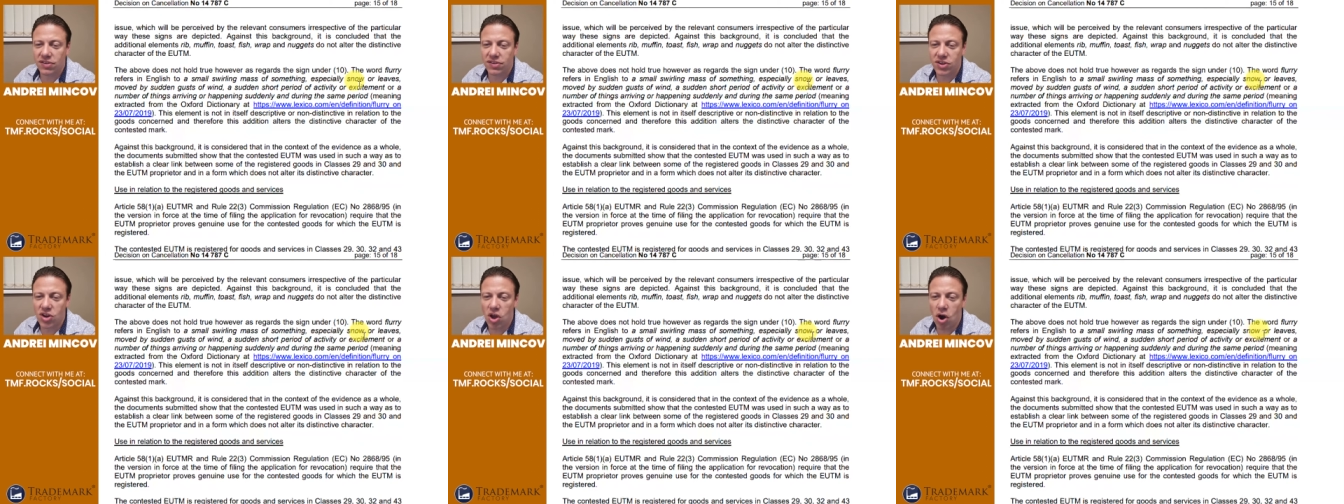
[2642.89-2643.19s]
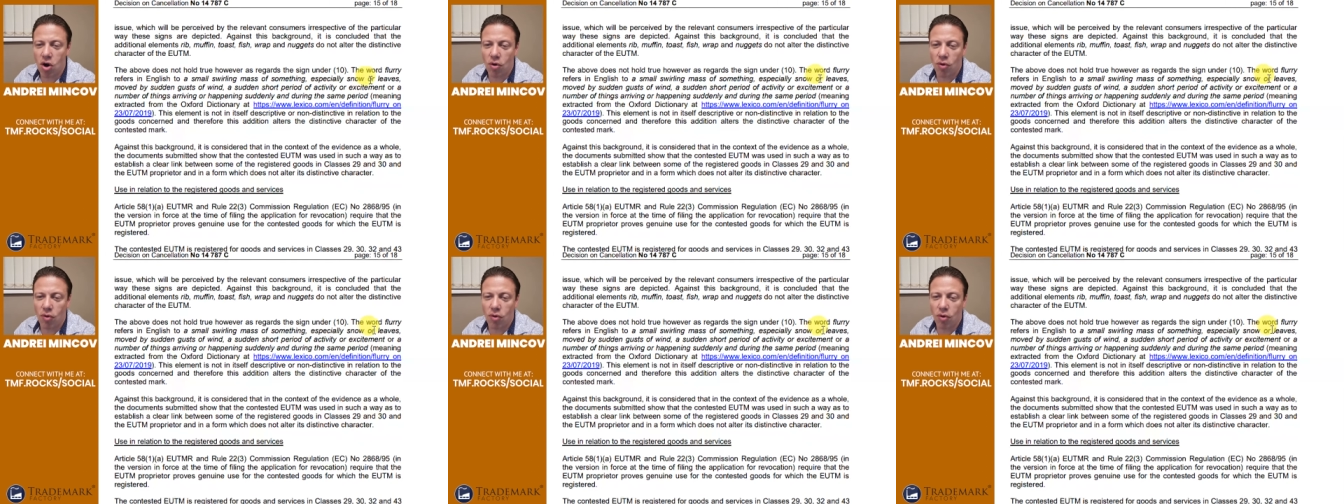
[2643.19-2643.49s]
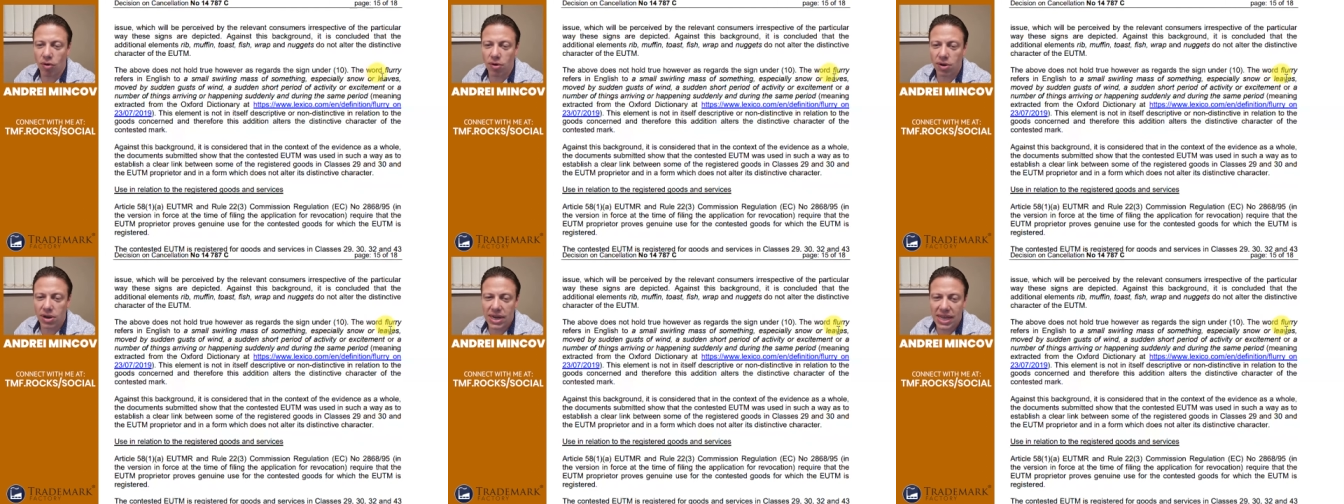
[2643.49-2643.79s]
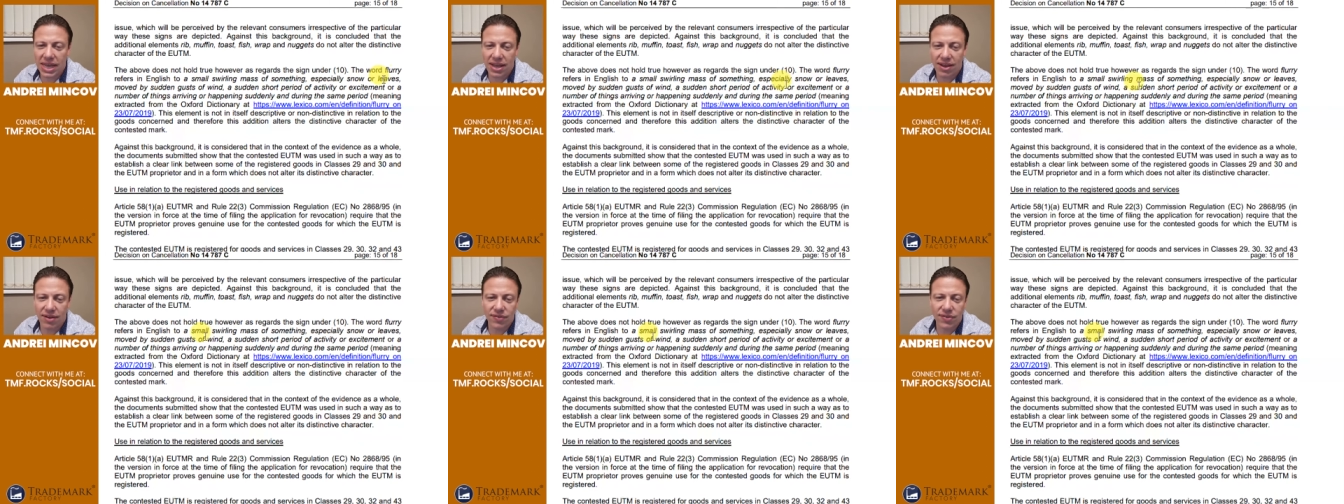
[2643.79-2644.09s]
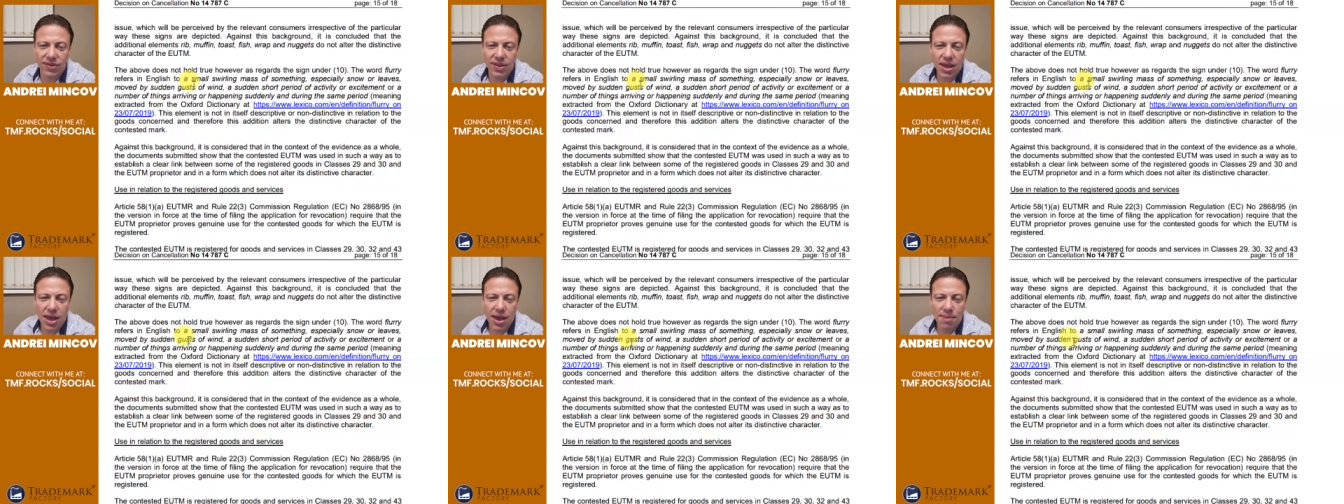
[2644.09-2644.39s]
snow or
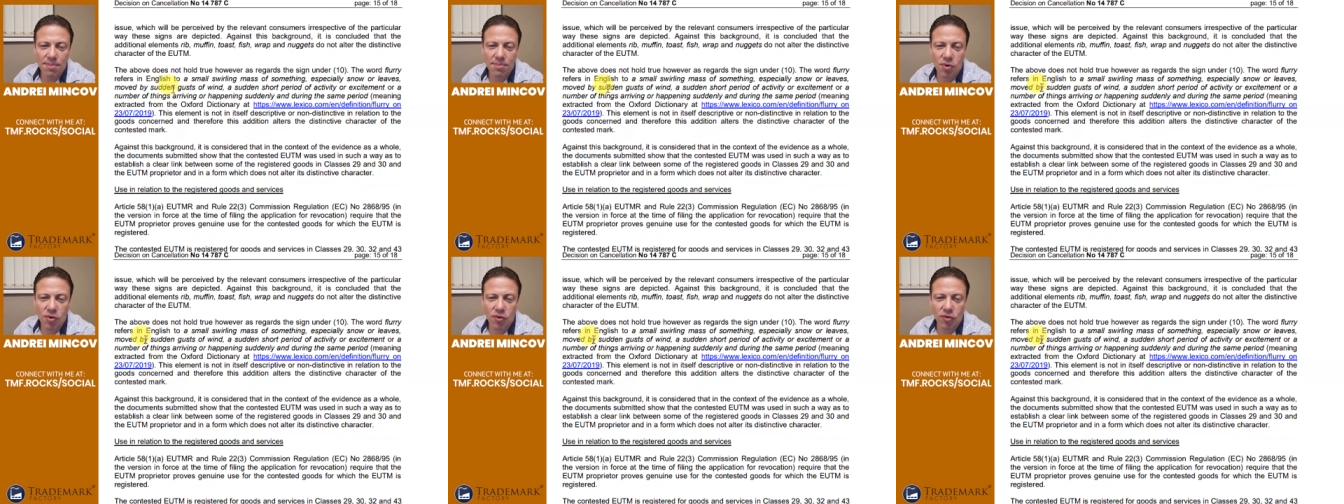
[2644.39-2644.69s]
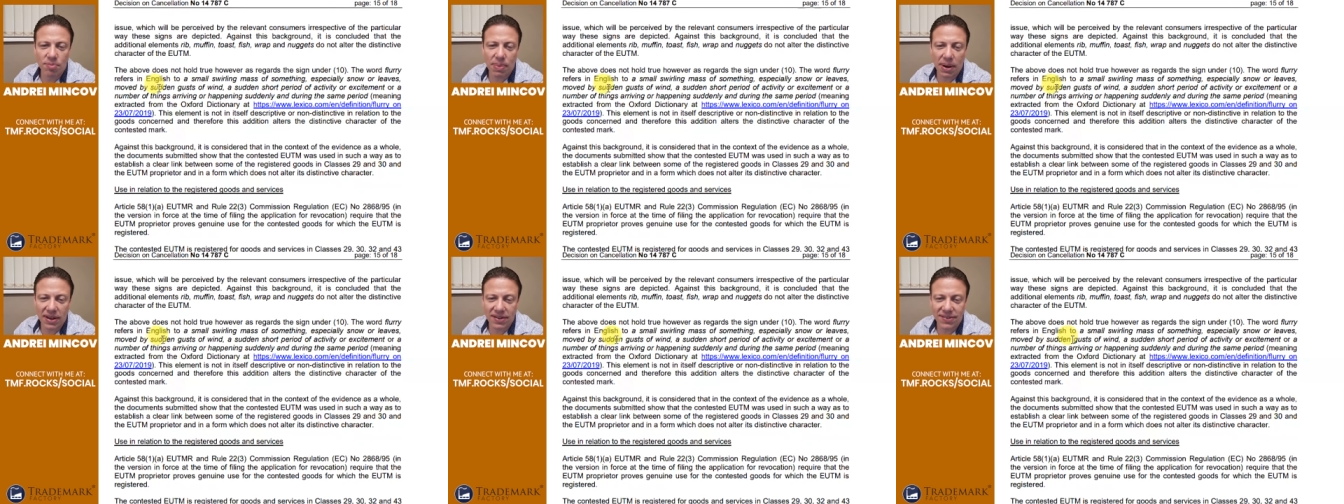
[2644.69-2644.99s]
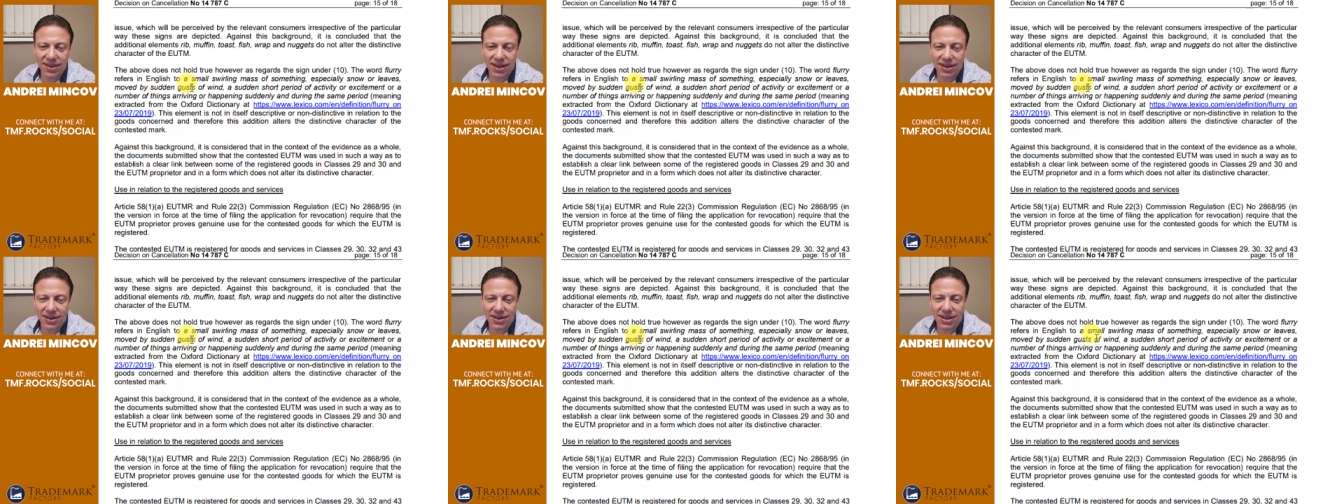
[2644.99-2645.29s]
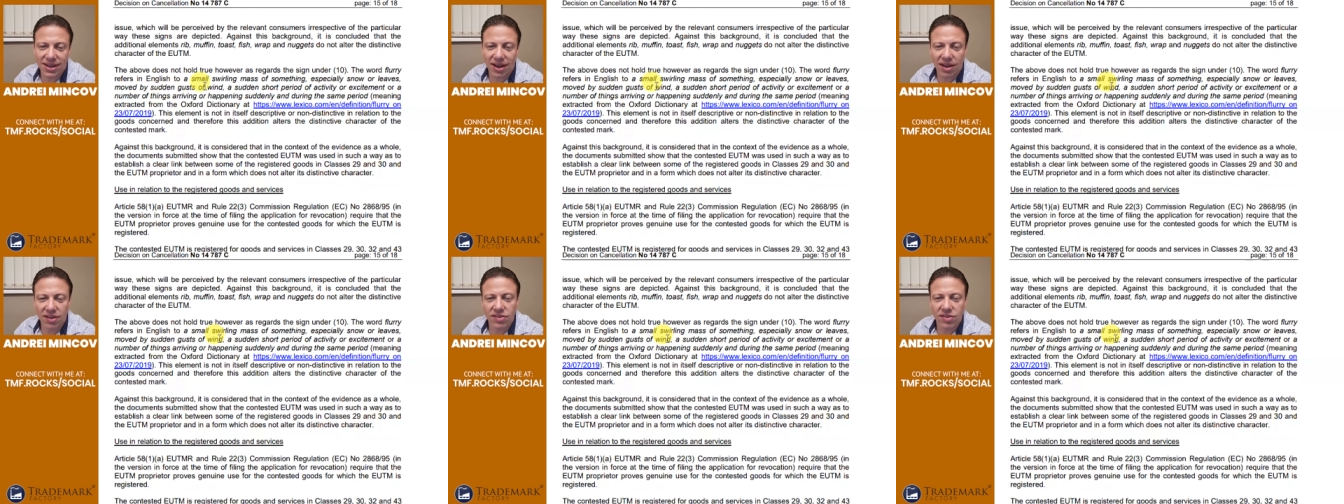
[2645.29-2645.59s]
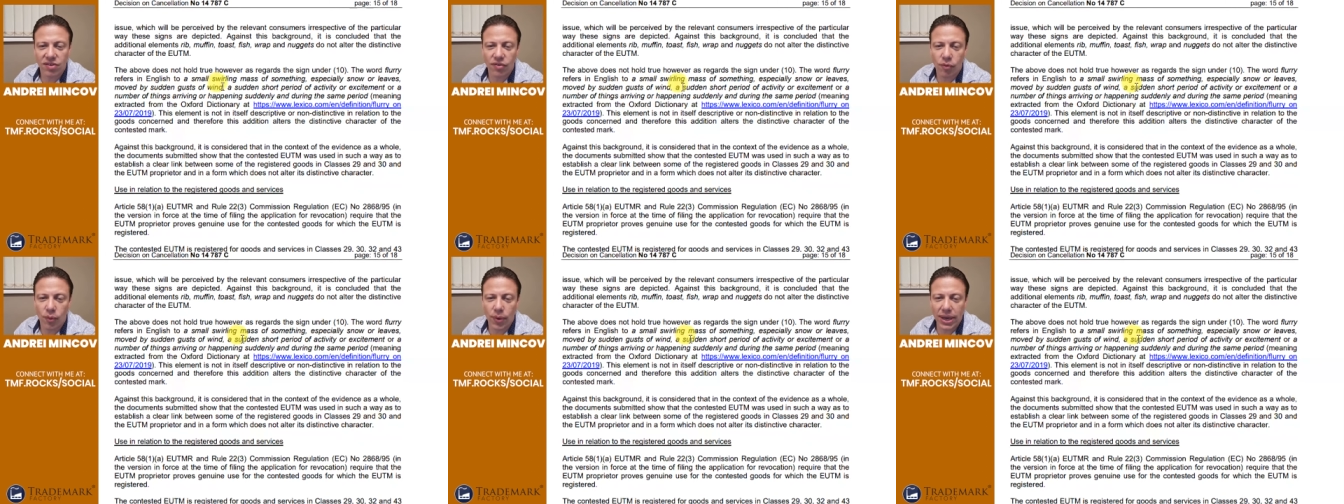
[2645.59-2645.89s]
leaves, moved by sudden
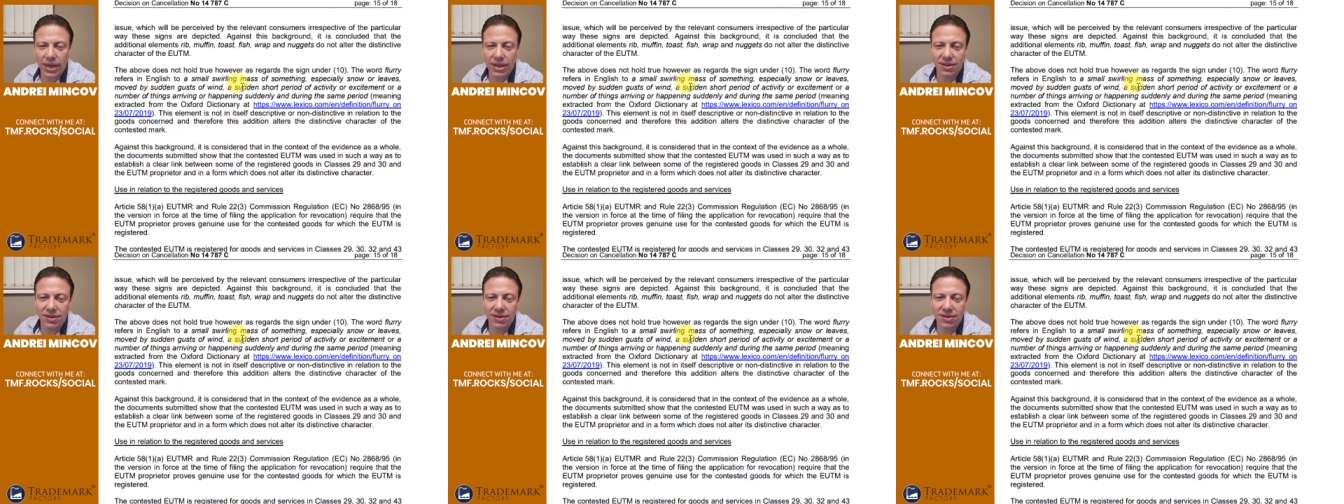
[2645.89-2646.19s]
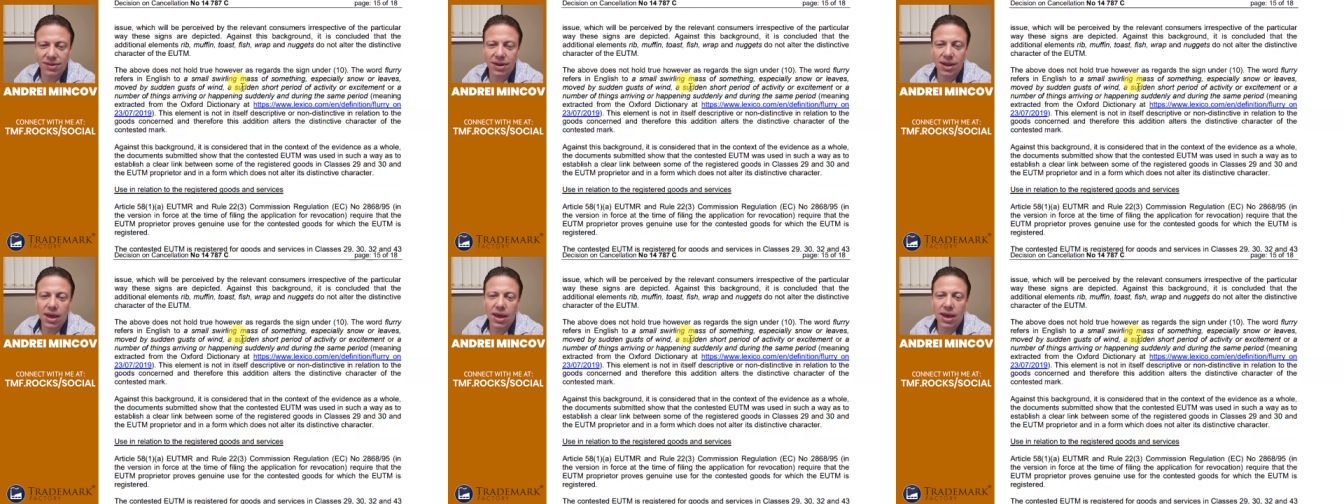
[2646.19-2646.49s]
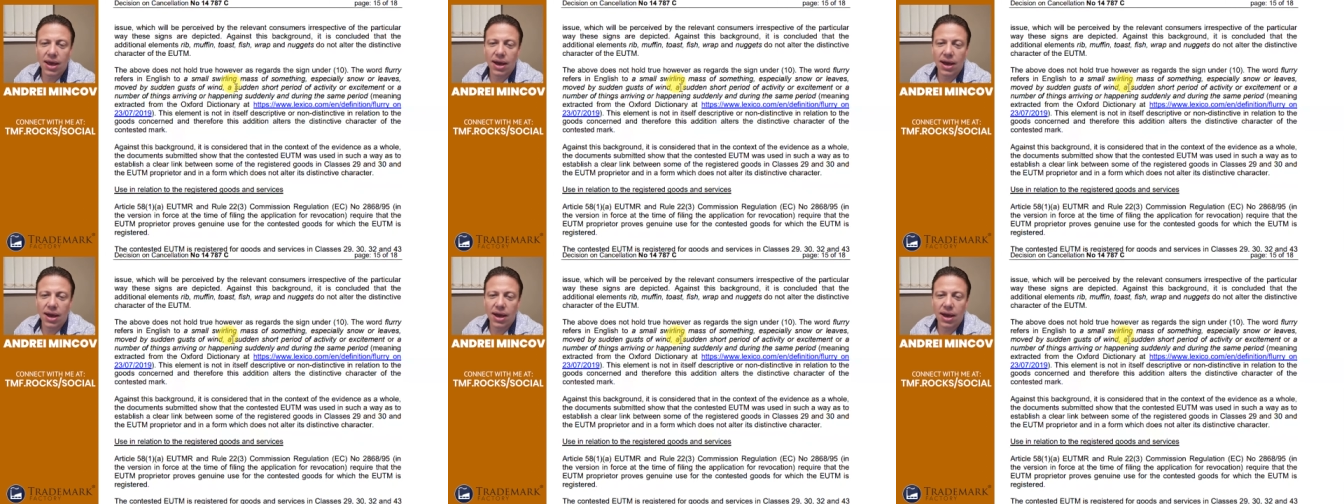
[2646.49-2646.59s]
gusts of wind,